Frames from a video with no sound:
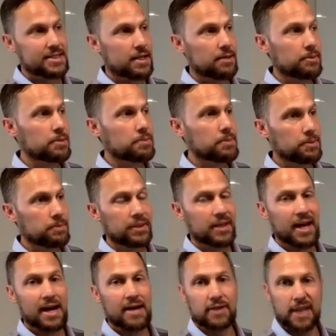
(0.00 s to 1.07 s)
how many people die
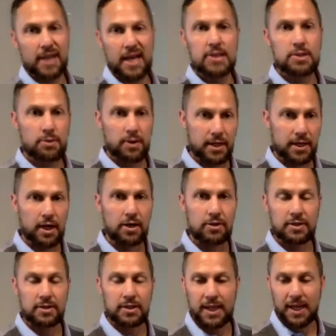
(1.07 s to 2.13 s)
every day. Is around
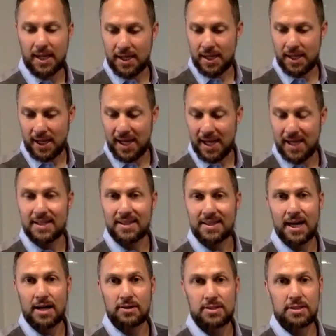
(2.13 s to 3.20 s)

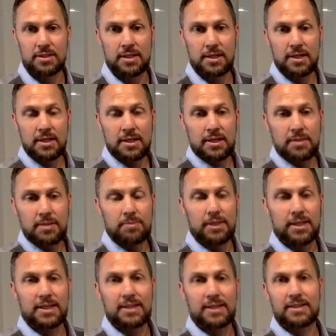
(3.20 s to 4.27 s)
180,000,
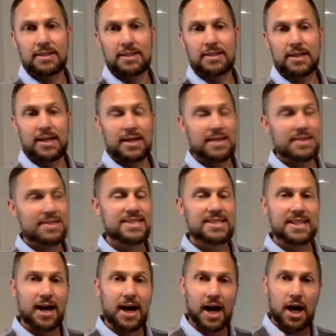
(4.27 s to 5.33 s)
but
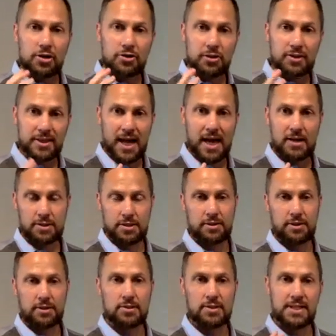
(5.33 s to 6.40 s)
100,000 of
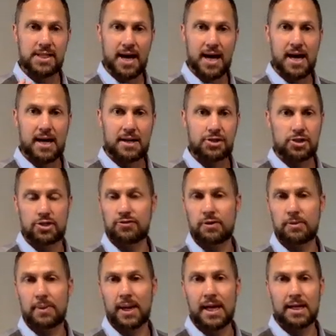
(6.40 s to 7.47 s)
those die just
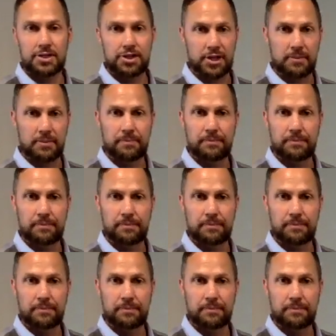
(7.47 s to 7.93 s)
from aging.